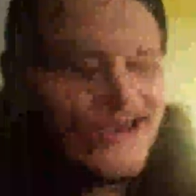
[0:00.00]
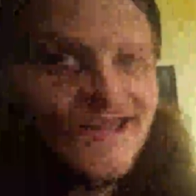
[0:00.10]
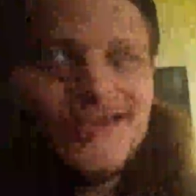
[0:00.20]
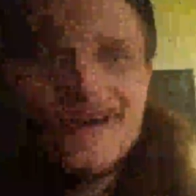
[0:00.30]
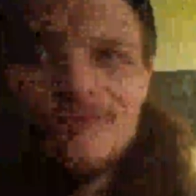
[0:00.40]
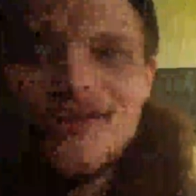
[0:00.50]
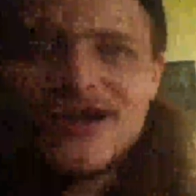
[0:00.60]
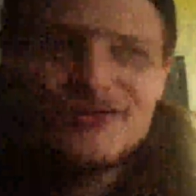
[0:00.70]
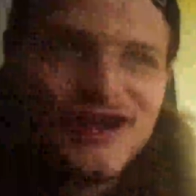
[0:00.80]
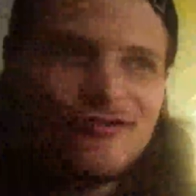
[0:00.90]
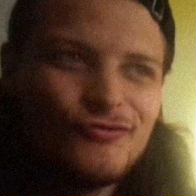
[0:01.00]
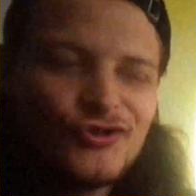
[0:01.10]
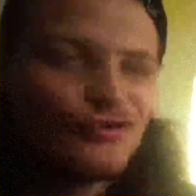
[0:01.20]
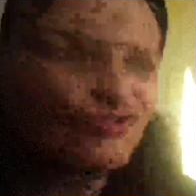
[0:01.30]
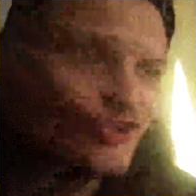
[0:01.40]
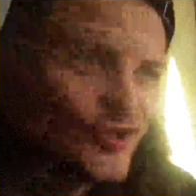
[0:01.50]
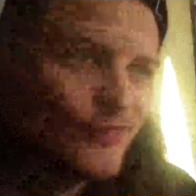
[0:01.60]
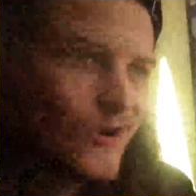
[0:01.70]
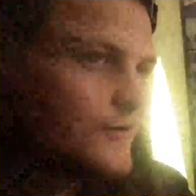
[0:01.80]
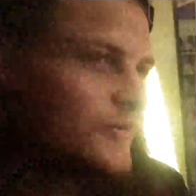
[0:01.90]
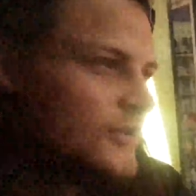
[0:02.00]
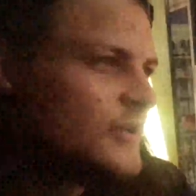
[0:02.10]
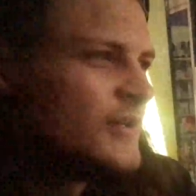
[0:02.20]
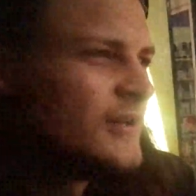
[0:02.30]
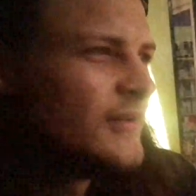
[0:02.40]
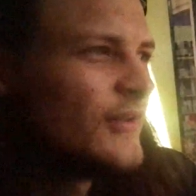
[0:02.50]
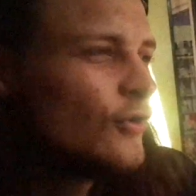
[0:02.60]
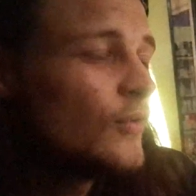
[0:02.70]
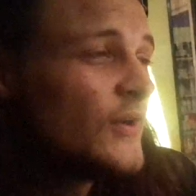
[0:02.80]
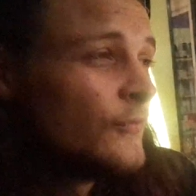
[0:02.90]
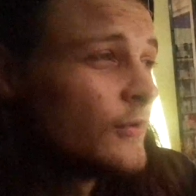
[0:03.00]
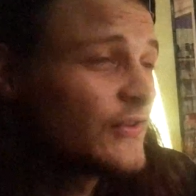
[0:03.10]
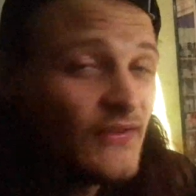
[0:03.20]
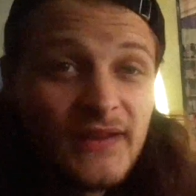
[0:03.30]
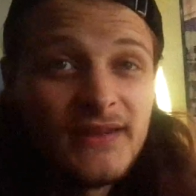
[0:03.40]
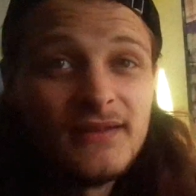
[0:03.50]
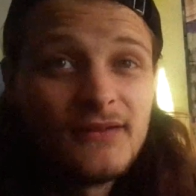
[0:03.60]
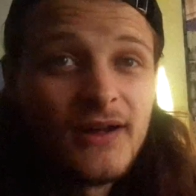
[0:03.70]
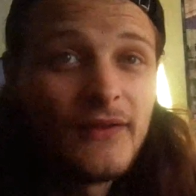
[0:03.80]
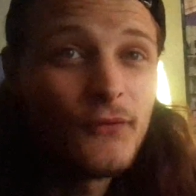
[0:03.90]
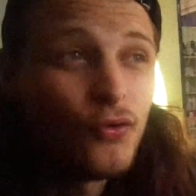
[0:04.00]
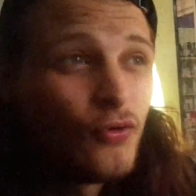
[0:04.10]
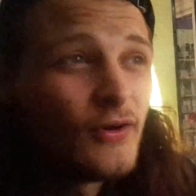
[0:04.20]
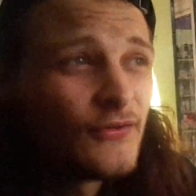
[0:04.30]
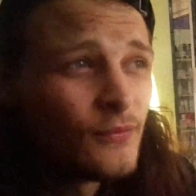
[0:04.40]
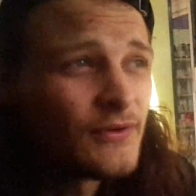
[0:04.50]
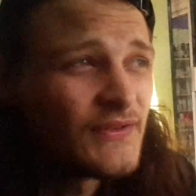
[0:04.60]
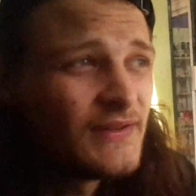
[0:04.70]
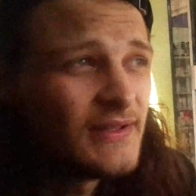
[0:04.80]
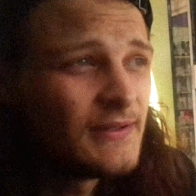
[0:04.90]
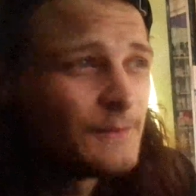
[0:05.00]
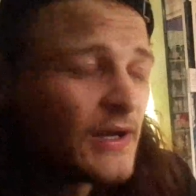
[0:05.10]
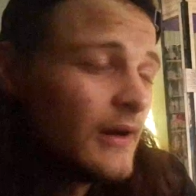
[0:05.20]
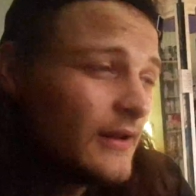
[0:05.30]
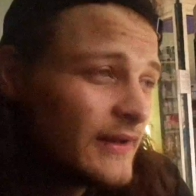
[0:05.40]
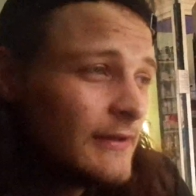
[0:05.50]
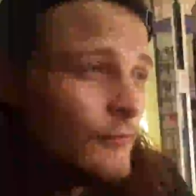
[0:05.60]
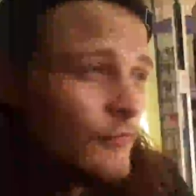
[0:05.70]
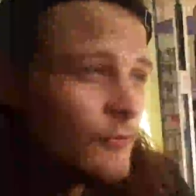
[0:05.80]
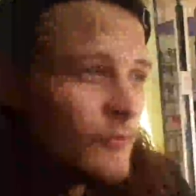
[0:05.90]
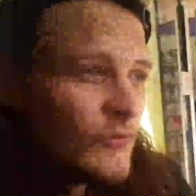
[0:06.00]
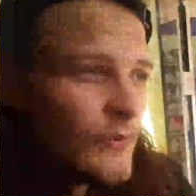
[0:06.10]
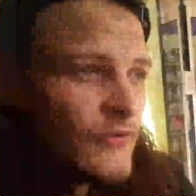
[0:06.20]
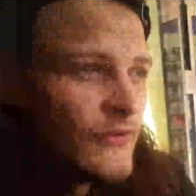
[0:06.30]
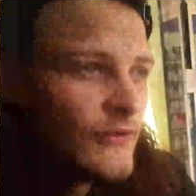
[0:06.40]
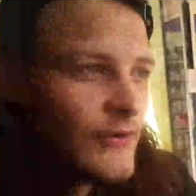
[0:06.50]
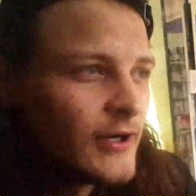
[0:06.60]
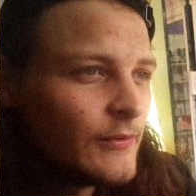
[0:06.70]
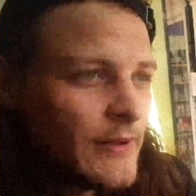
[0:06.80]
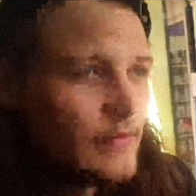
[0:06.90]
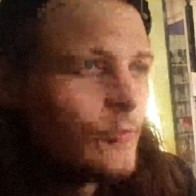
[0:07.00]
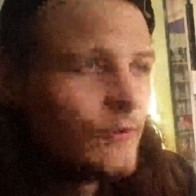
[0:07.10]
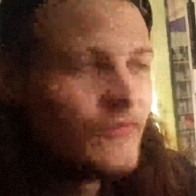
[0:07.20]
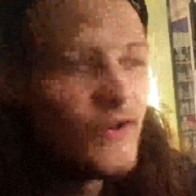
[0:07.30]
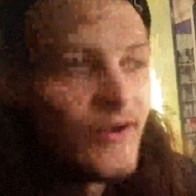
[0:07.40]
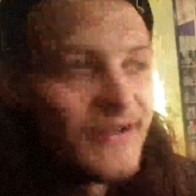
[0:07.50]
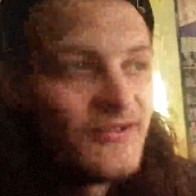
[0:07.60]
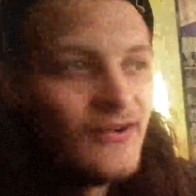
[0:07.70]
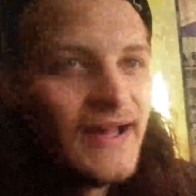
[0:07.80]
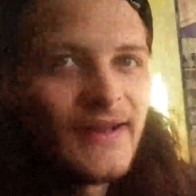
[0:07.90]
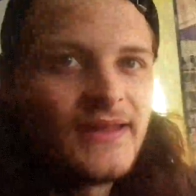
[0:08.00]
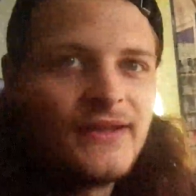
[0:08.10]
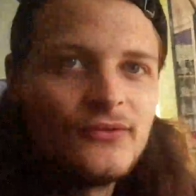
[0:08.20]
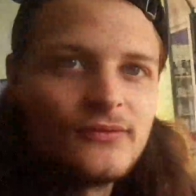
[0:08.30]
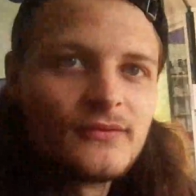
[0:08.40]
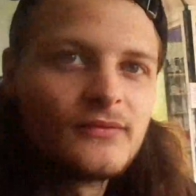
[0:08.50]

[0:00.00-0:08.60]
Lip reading: Hey, I'm fucking Daryl, you got a ciggy, bro. And they always want a ciggy. Like, they've always want a ciggy. I give them to them because most of the time the people I'm with, they don't actually know how to handle